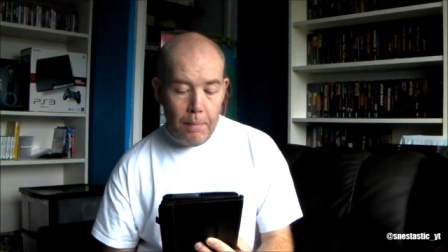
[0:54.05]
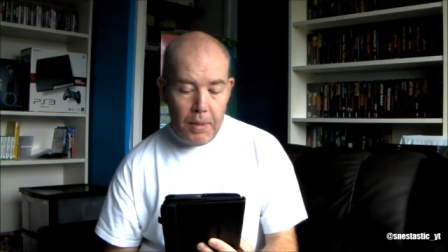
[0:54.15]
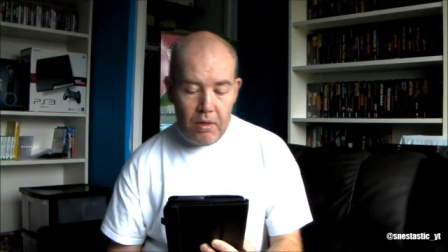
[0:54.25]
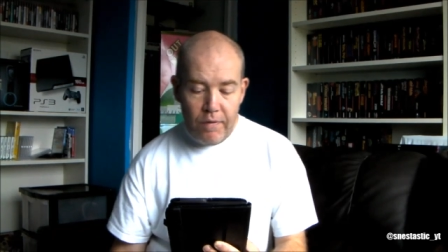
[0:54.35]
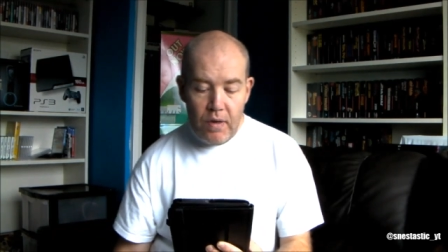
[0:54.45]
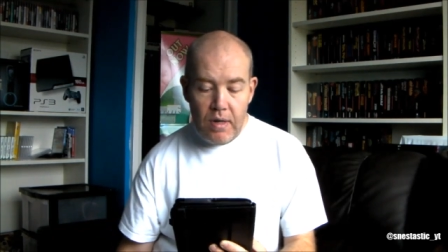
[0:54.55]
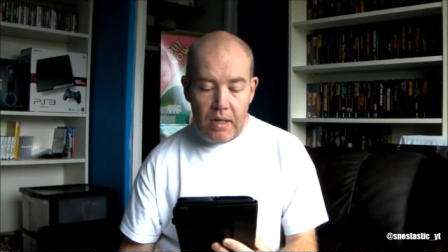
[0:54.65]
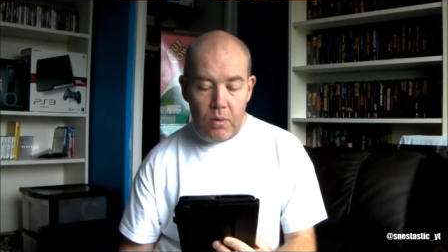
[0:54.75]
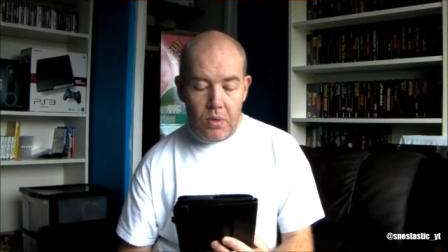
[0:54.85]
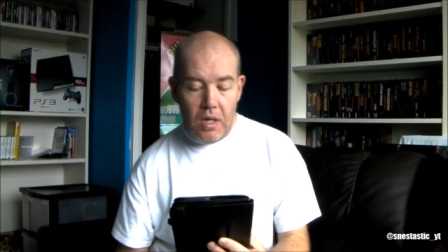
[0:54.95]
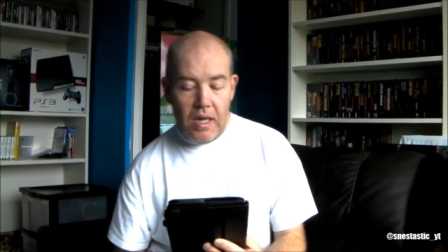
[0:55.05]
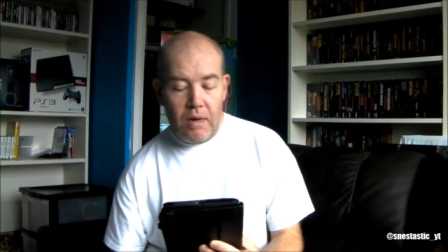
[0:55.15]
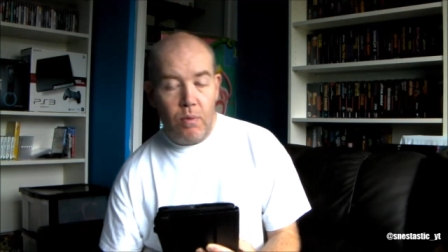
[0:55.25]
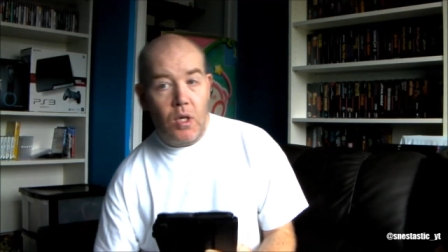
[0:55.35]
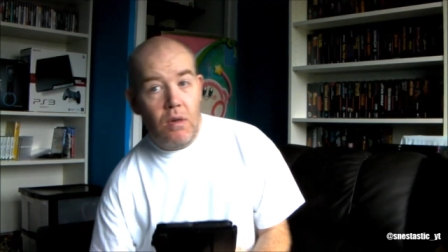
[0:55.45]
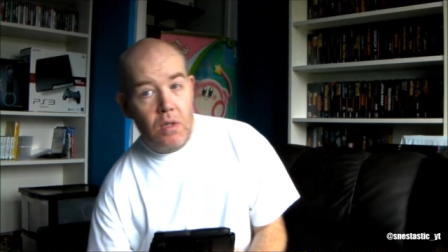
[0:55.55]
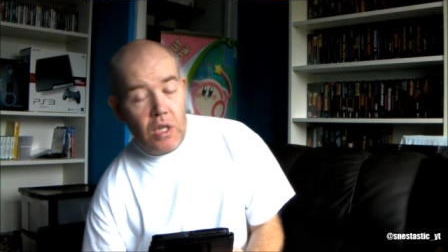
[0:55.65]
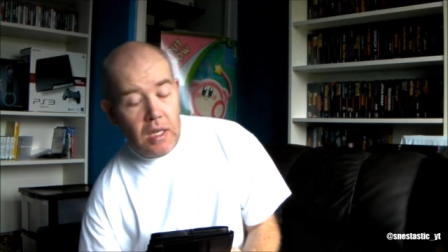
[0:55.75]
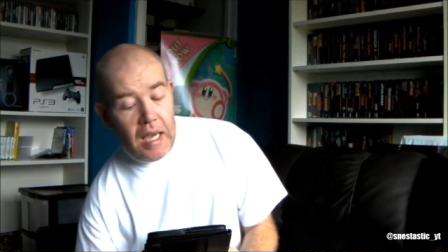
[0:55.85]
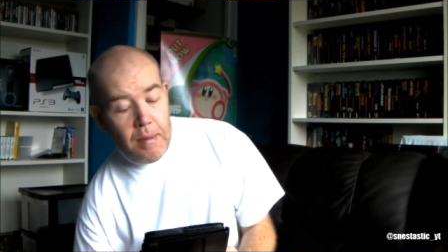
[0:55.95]
But there are a few niggles I have with current
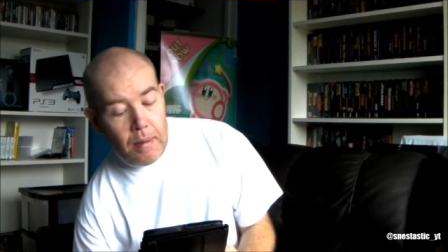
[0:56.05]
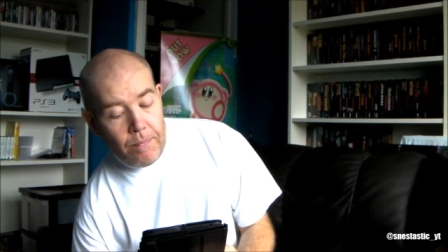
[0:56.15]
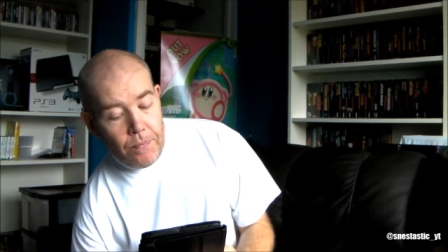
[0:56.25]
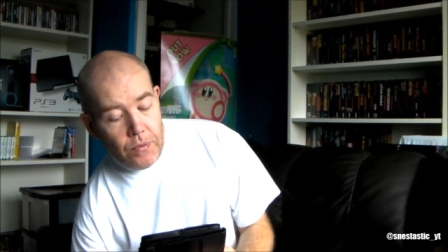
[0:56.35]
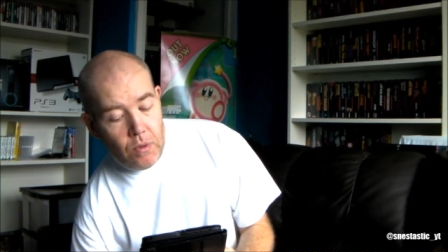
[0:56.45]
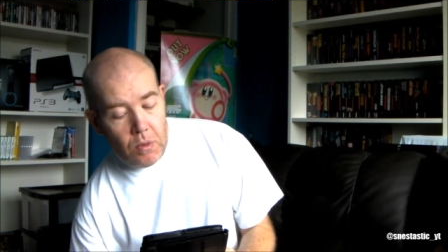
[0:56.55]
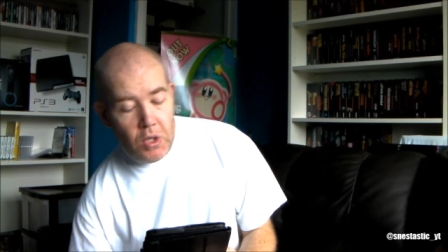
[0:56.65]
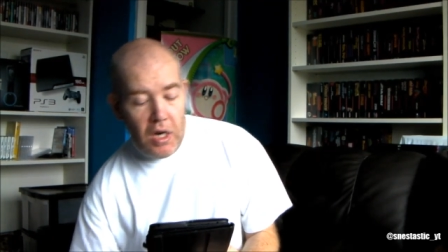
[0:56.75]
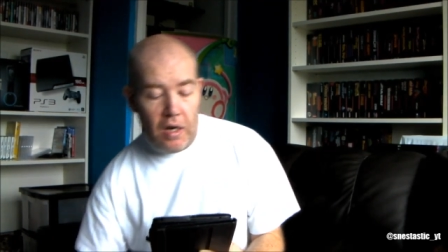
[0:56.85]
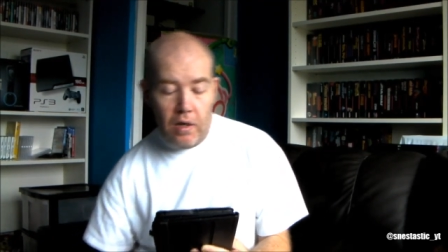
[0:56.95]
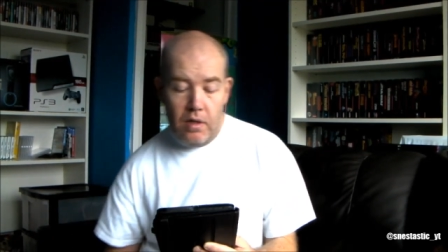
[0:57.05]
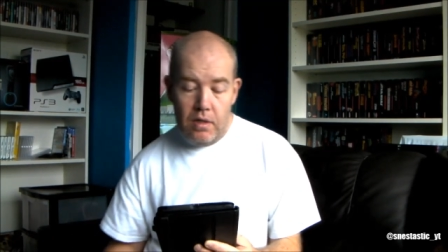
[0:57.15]
gen gaming, which are,